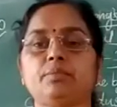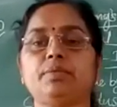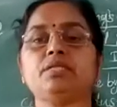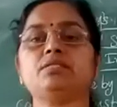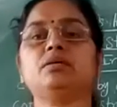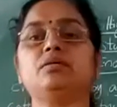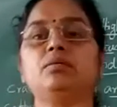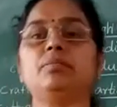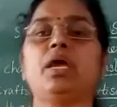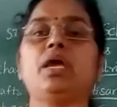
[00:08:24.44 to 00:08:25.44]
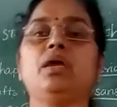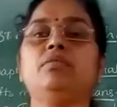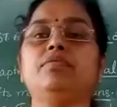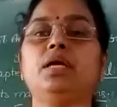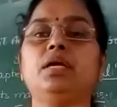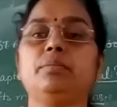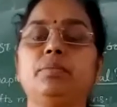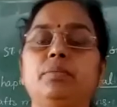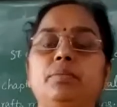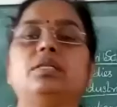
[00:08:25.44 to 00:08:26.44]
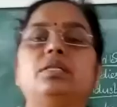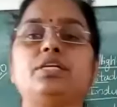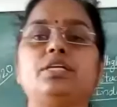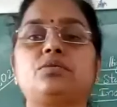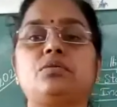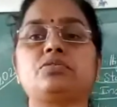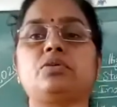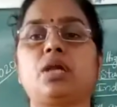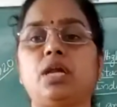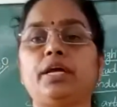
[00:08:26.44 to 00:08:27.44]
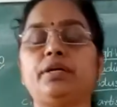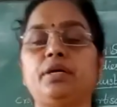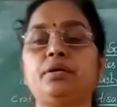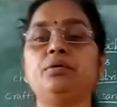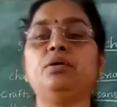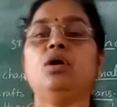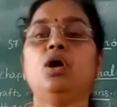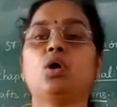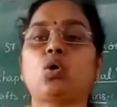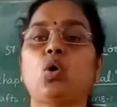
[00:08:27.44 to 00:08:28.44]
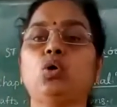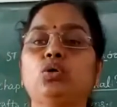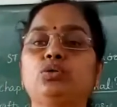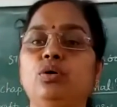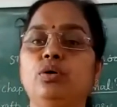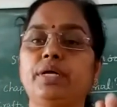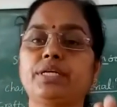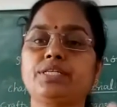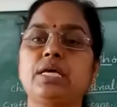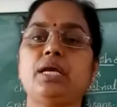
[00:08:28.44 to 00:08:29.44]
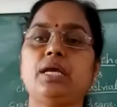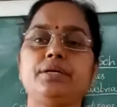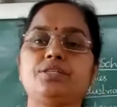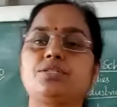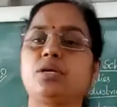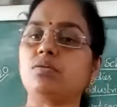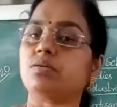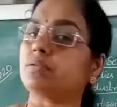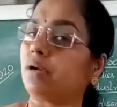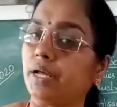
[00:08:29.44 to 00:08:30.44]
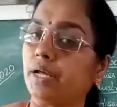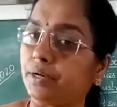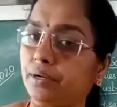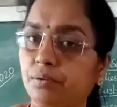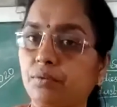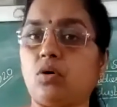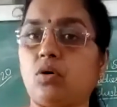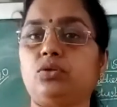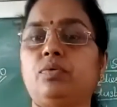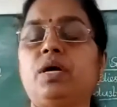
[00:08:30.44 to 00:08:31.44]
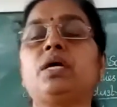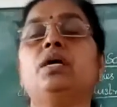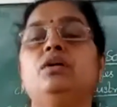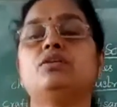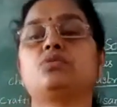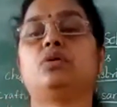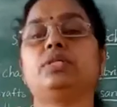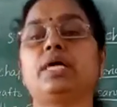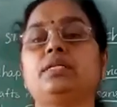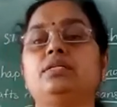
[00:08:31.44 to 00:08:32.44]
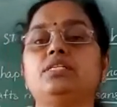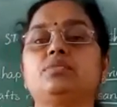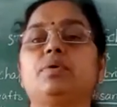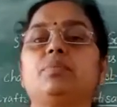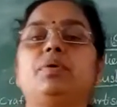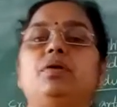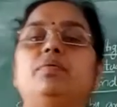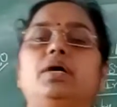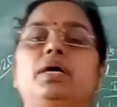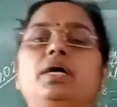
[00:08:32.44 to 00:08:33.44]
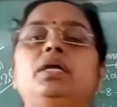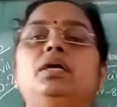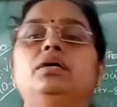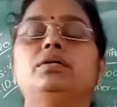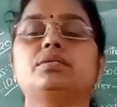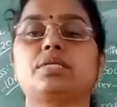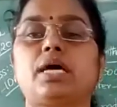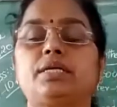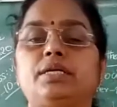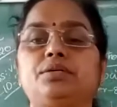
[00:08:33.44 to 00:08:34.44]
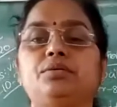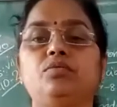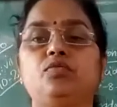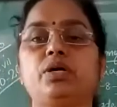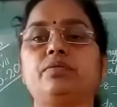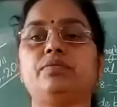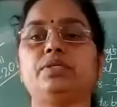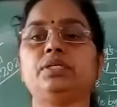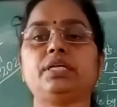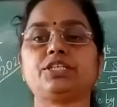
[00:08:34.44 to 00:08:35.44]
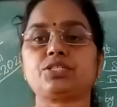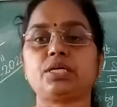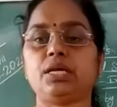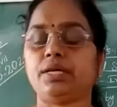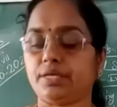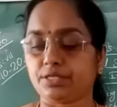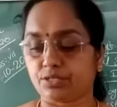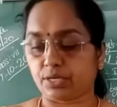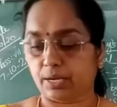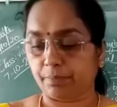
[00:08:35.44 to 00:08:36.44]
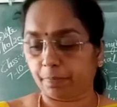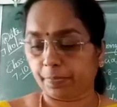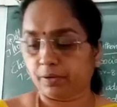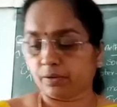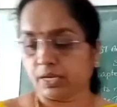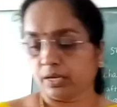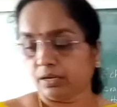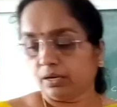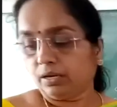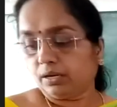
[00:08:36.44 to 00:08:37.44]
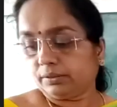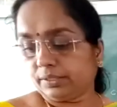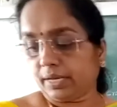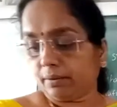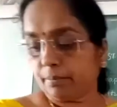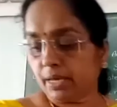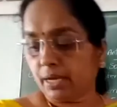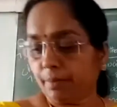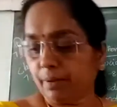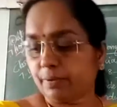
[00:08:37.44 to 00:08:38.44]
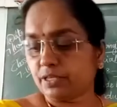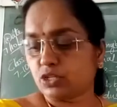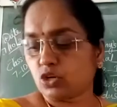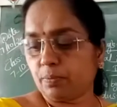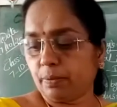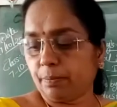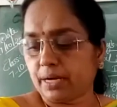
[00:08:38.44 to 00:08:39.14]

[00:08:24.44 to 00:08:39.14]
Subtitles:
means the main field, because that is also related to cloth, no, textile industry also related to cloth work, so that these people were started to work with the textile industry. Okay, then many people stopped